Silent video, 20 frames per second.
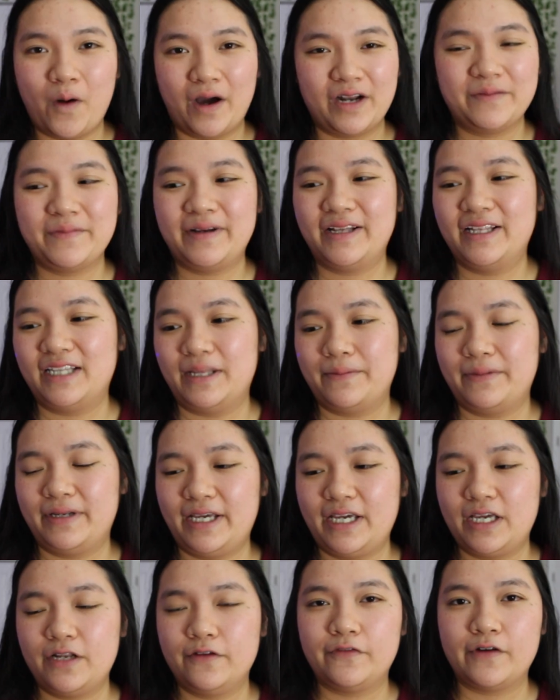watermelon
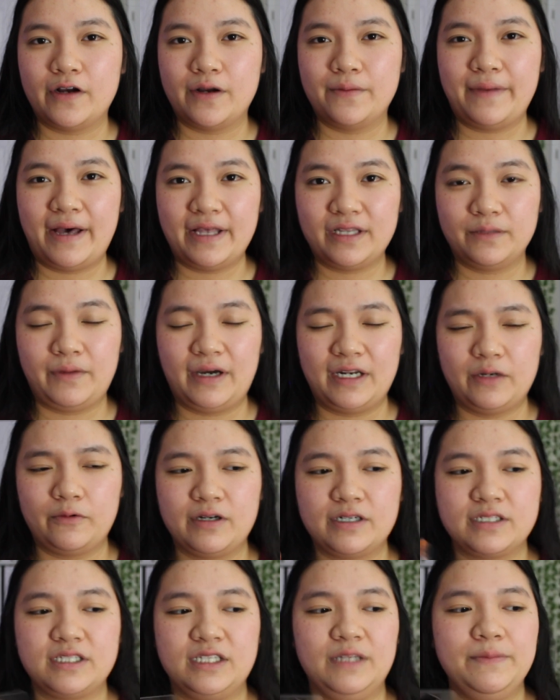lemonade from Bath & Body
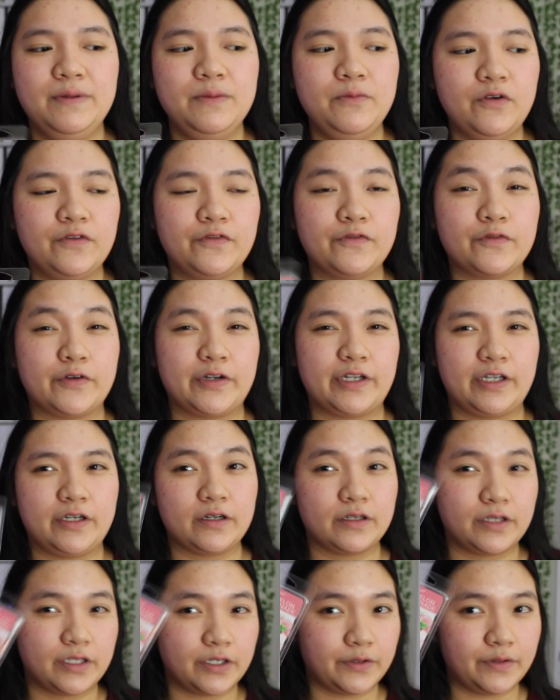Works. A little bit more
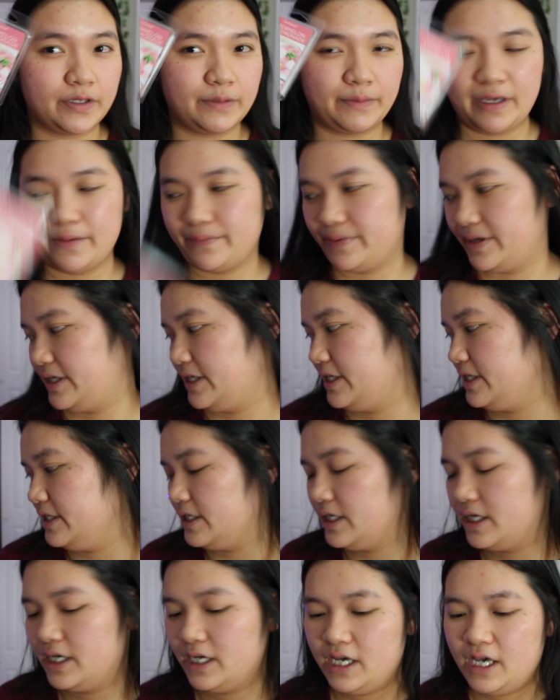fruitier though, in my
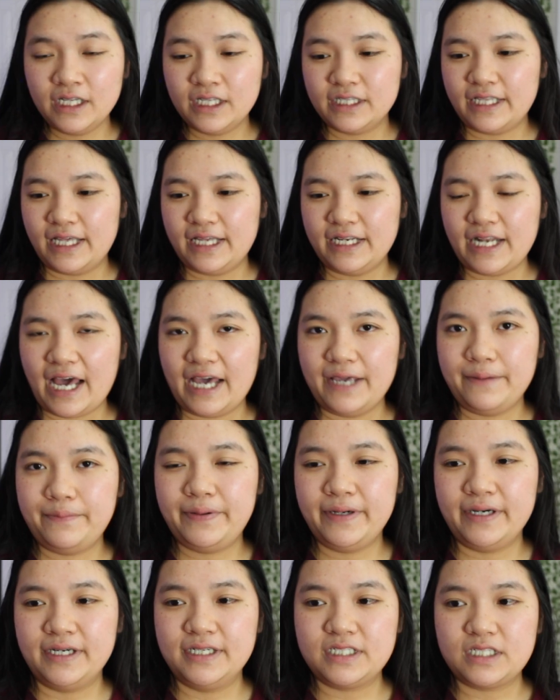opinion. Then I
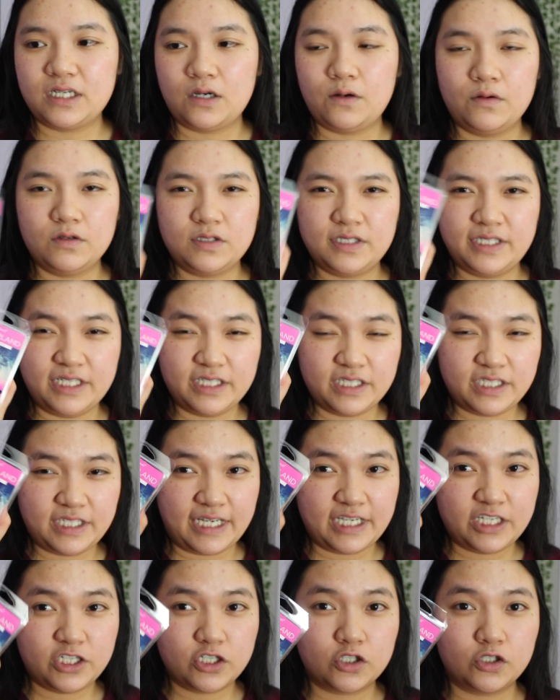put
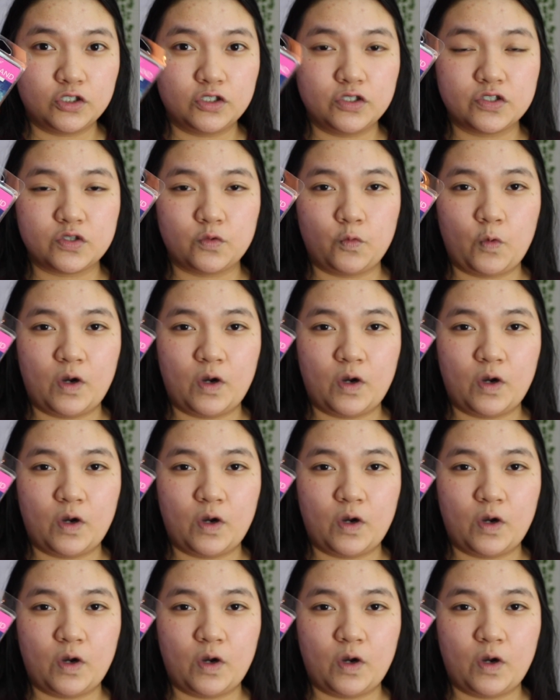ScentSational's